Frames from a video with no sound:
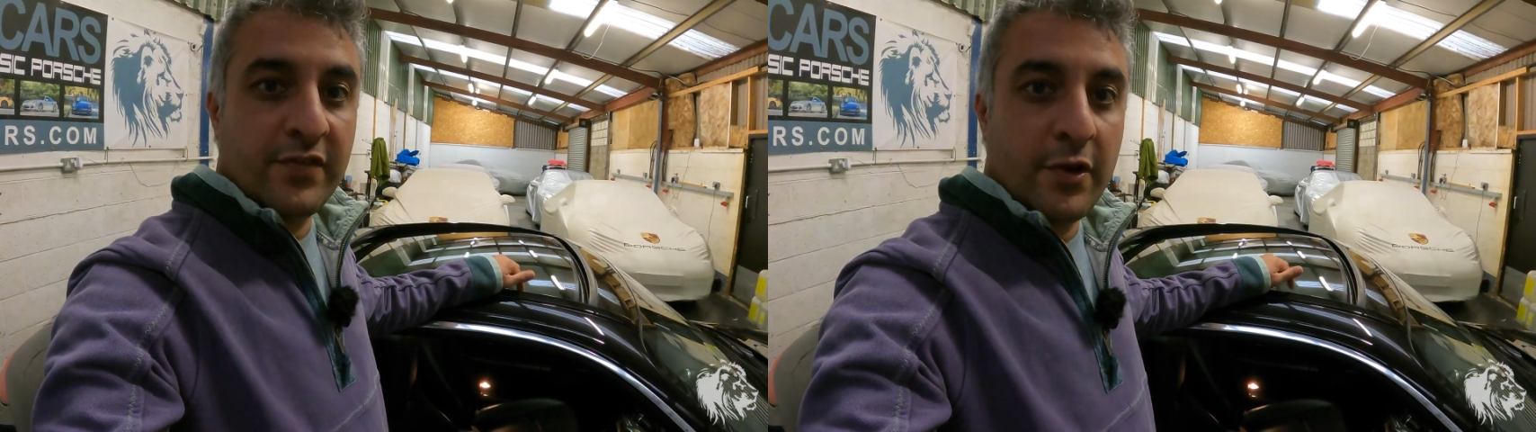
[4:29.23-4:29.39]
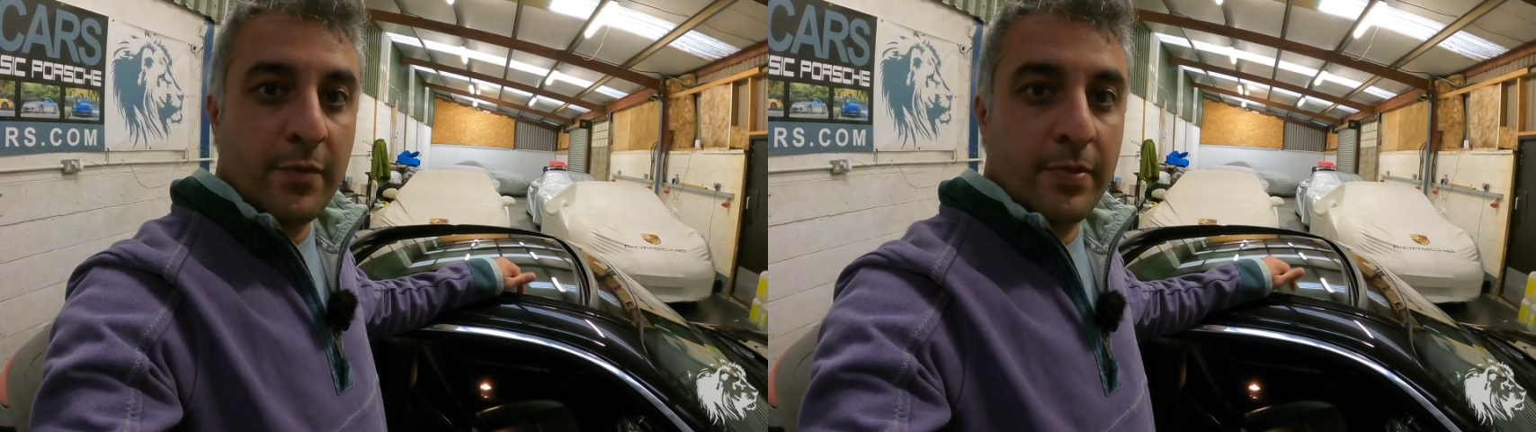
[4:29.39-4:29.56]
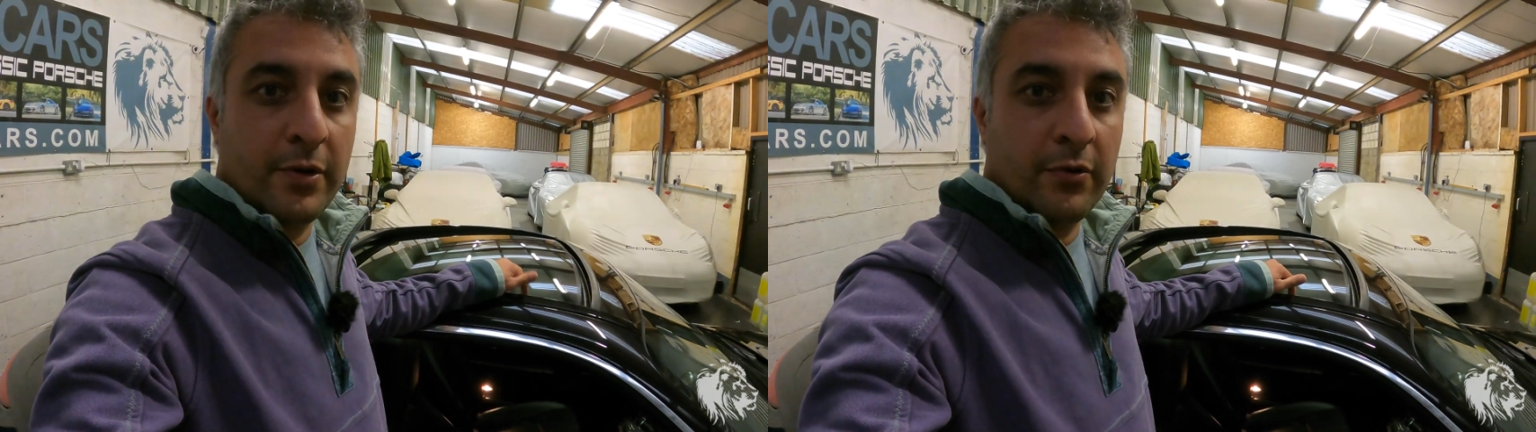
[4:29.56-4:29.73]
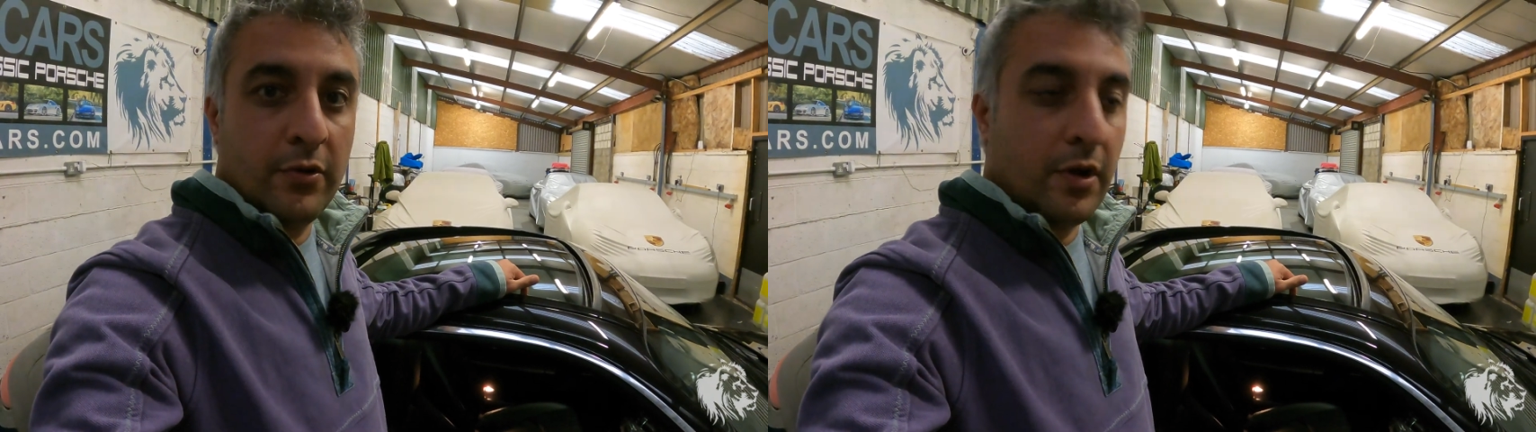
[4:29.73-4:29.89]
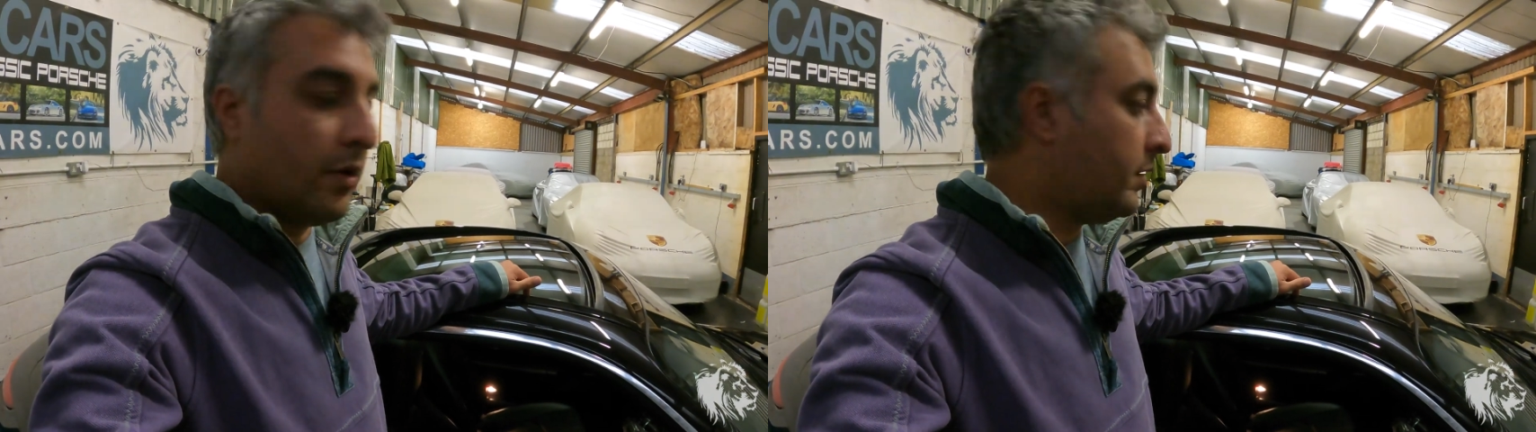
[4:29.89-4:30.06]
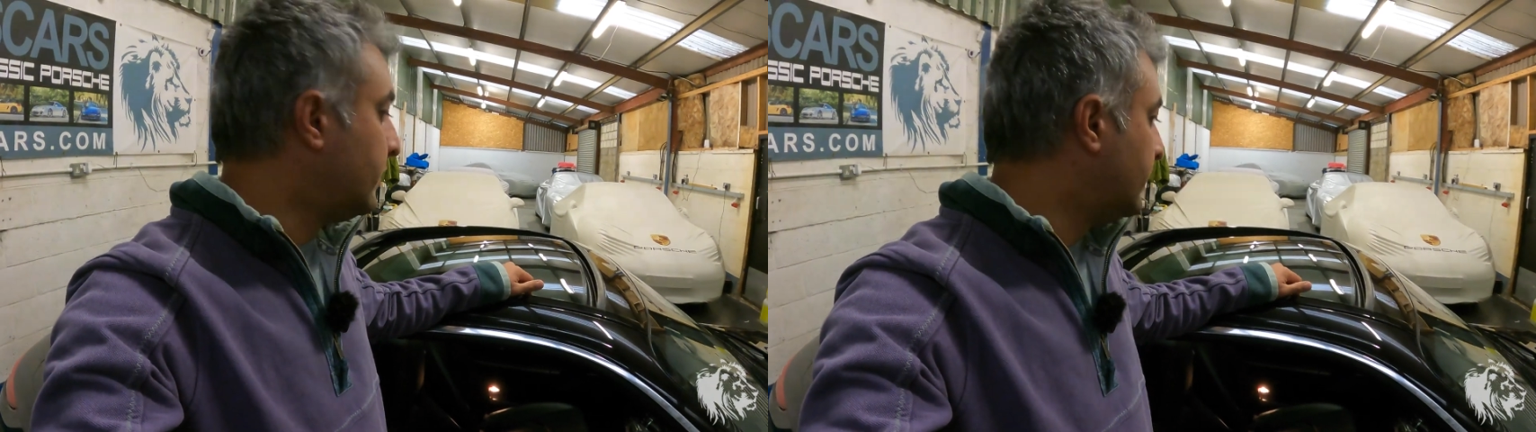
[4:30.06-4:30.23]
is open or
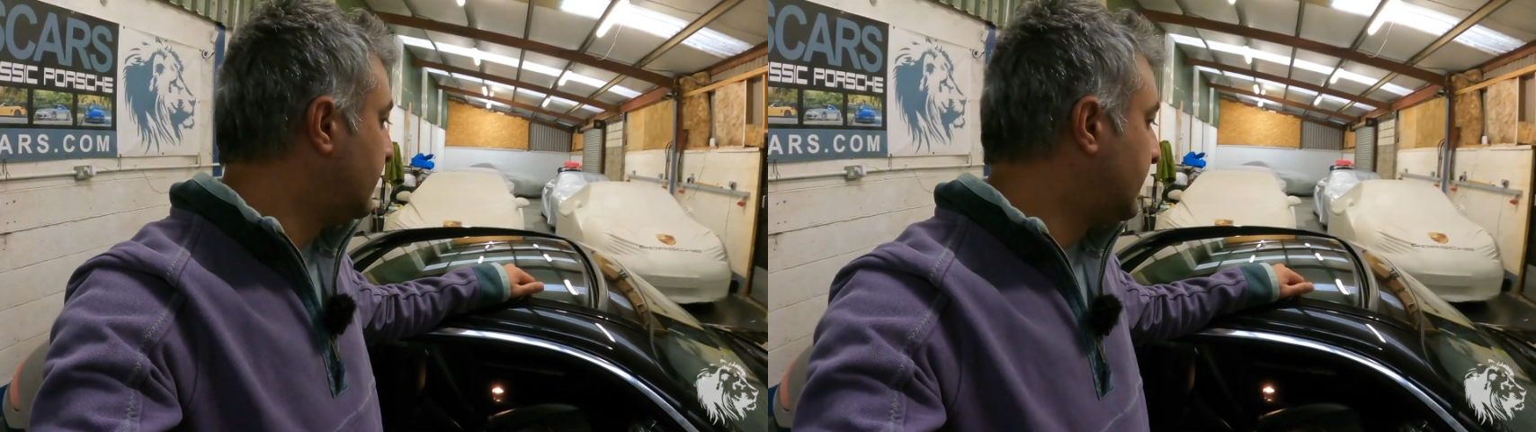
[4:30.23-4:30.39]
not,